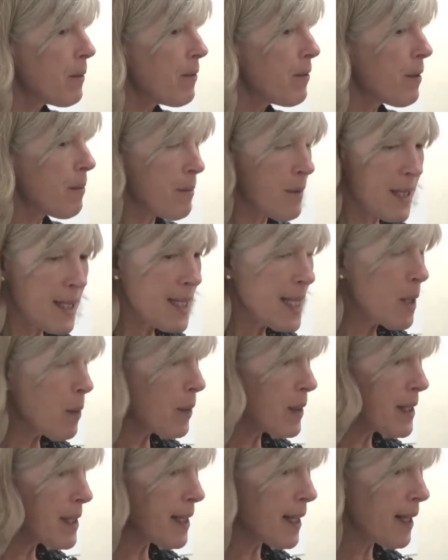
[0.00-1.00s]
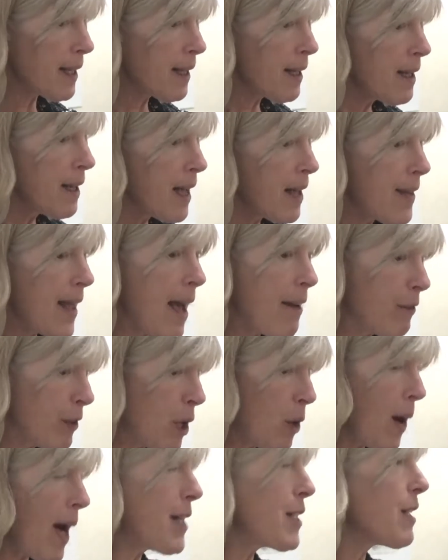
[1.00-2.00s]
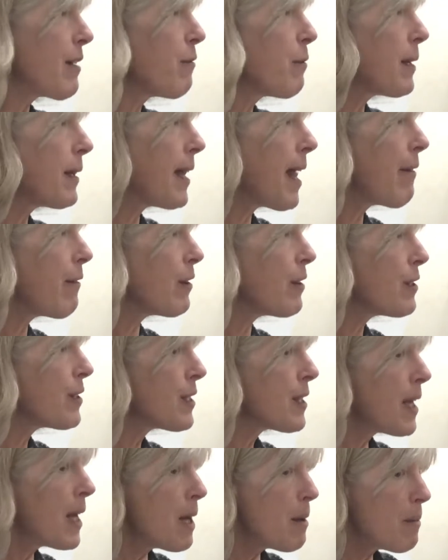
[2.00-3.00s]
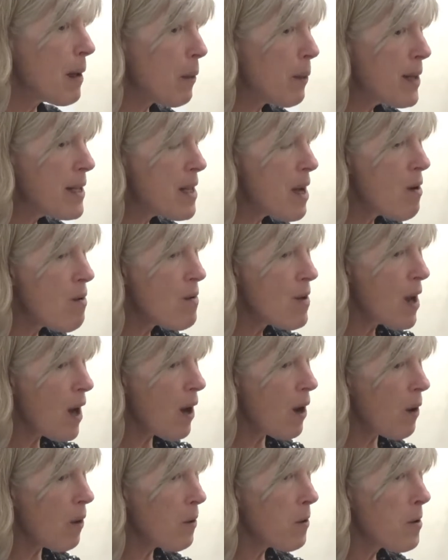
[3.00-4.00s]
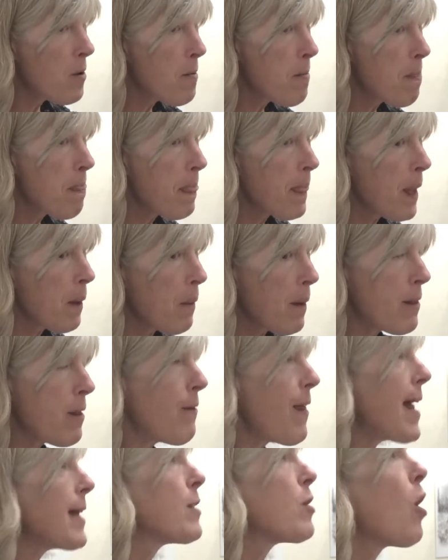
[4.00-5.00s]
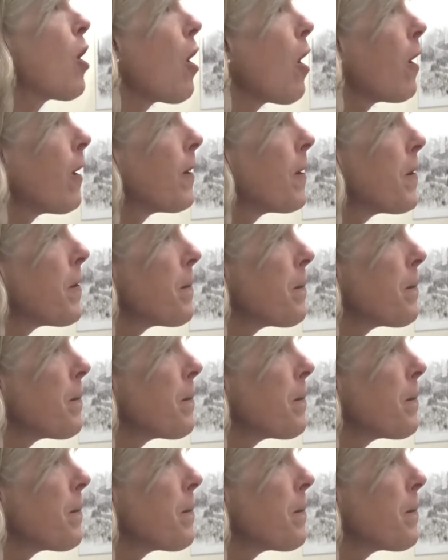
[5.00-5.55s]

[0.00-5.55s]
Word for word: from sequencing, and they have low IGF-1 levels, but we don't know whether that's all.